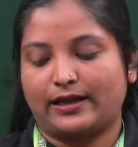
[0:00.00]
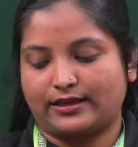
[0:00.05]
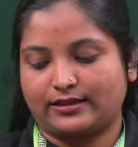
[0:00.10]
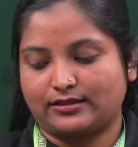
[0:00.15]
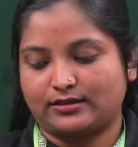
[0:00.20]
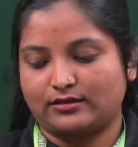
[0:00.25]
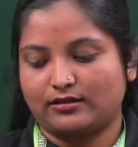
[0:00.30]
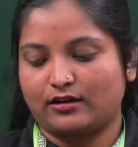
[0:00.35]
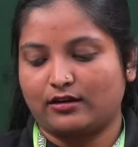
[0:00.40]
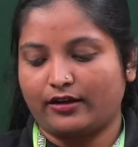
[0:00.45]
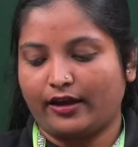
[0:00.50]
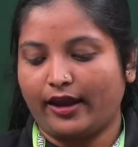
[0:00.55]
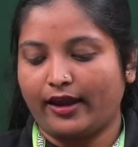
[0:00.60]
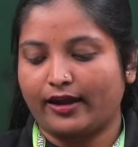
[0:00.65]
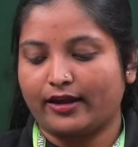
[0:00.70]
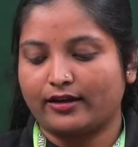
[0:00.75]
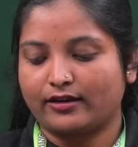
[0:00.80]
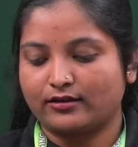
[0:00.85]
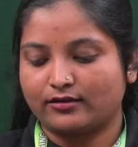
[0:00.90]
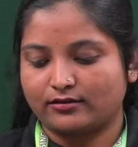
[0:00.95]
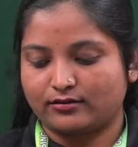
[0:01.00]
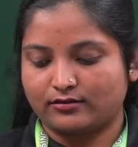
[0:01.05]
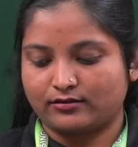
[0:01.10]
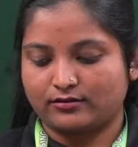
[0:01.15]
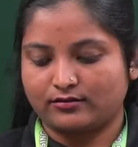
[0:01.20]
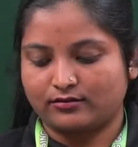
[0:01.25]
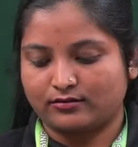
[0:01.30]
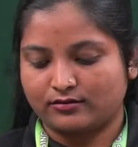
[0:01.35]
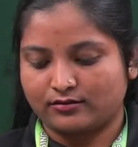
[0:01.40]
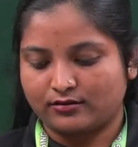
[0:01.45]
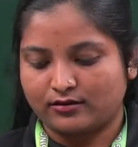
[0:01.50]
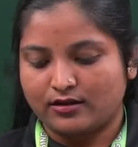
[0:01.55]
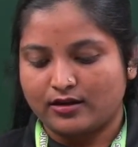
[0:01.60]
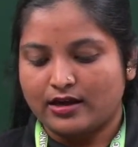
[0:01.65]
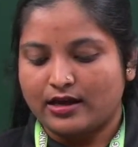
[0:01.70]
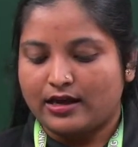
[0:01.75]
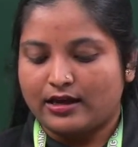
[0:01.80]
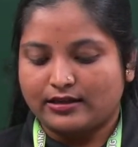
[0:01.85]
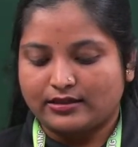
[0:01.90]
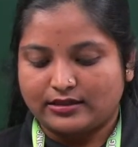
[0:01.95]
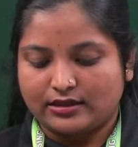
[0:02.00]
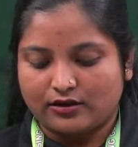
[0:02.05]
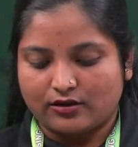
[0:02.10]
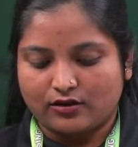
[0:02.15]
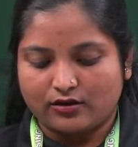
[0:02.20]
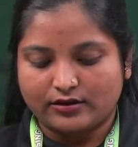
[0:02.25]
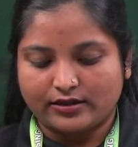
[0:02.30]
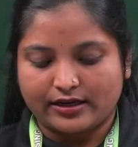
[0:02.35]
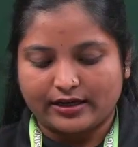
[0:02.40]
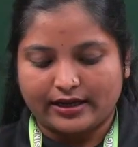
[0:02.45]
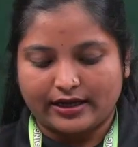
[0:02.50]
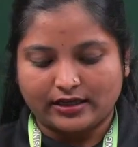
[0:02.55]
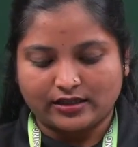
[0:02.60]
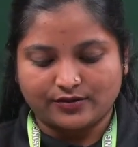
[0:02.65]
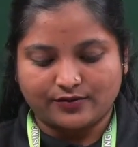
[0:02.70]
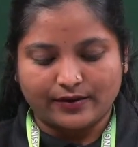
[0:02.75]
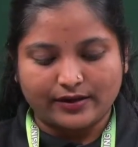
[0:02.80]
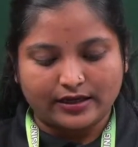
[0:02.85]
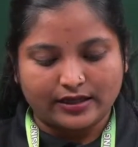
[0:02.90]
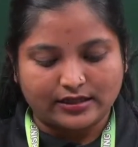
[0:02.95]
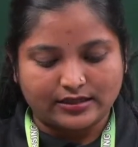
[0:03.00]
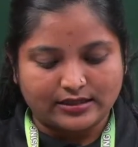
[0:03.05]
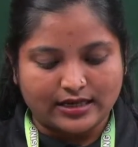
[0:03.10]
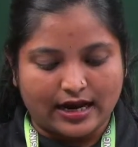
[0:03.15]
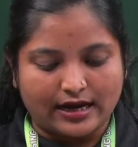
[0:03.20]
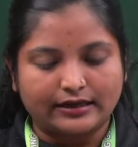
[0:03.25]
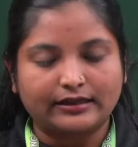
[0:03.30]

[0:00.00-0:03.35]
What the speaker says: Okay, so the next one is that